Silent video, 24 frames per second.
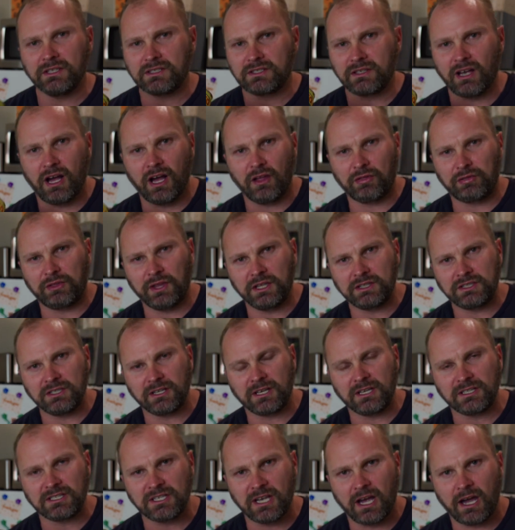It's authentic
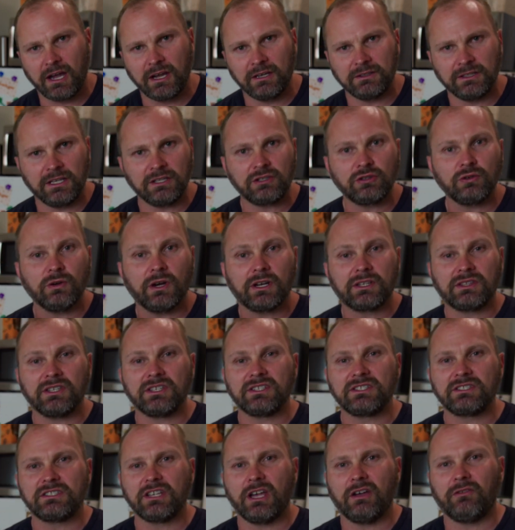Italian. They truck
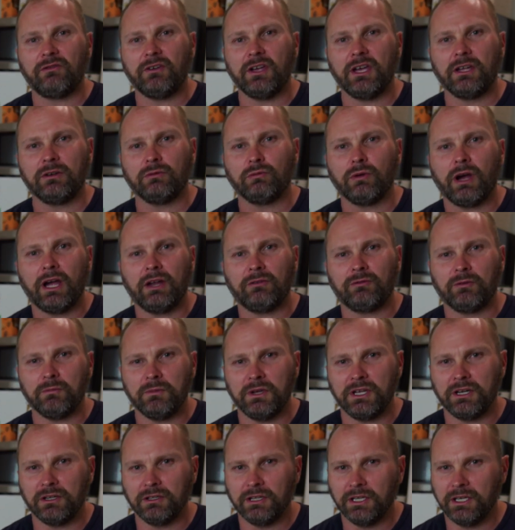this stuff in right from
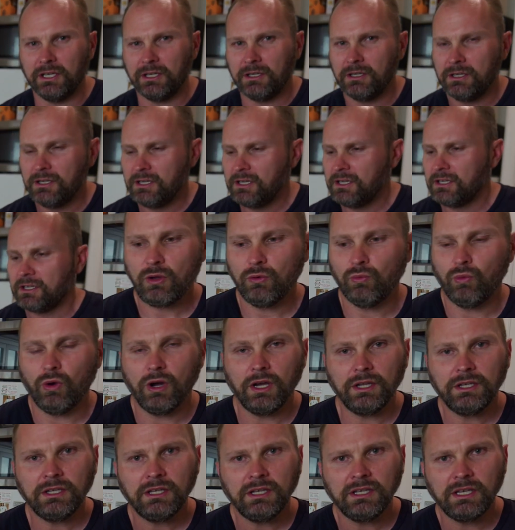Italy.
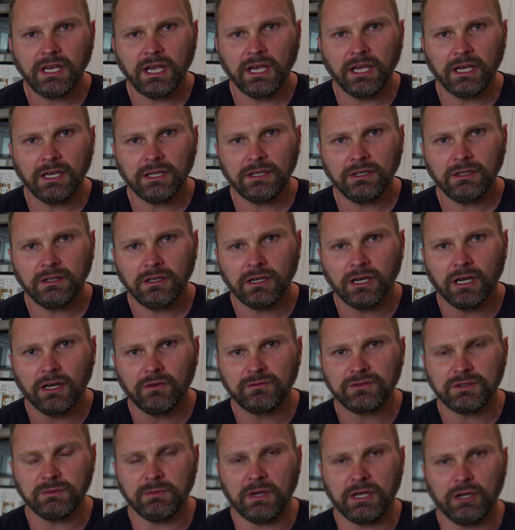1 can
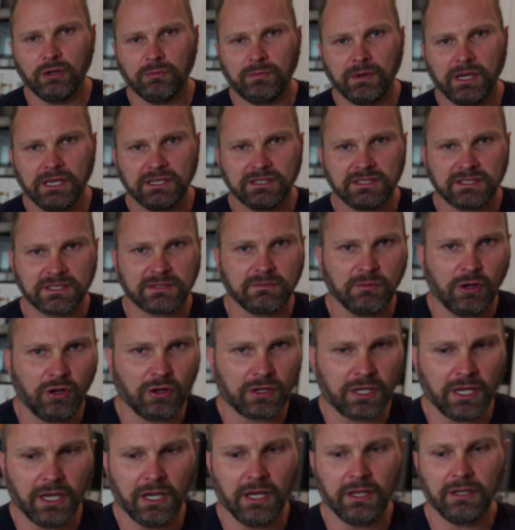of tomato paste, a small
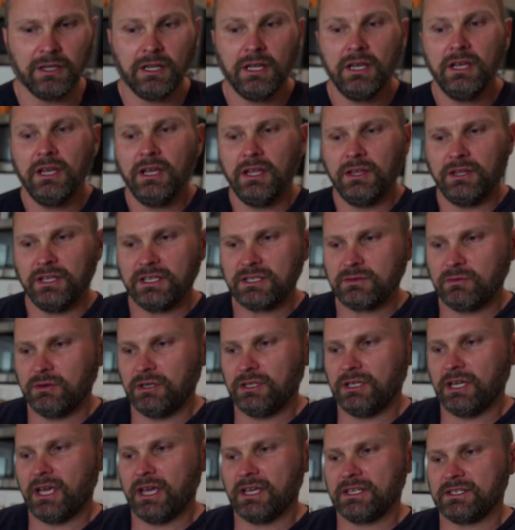can. This one
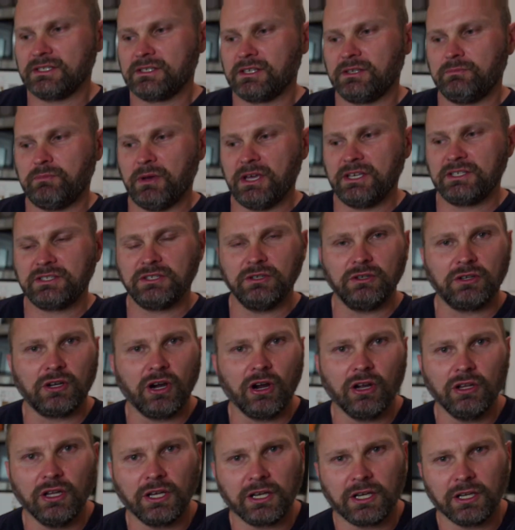has basil,
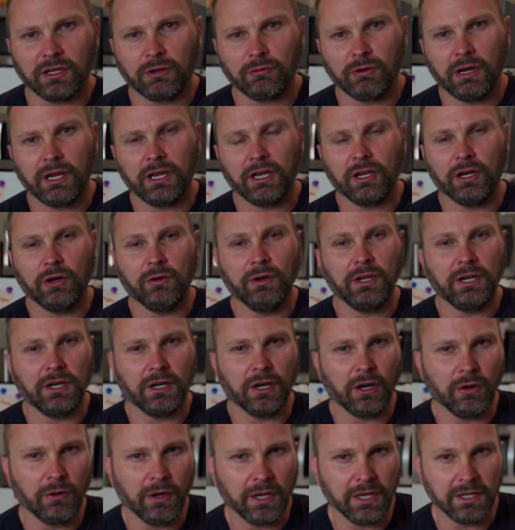garlic, and oregano in it
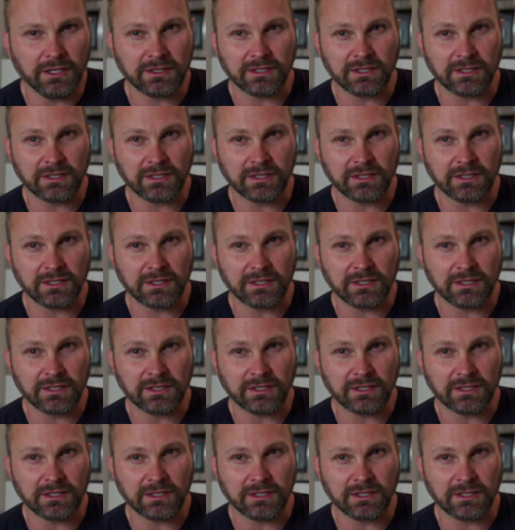already.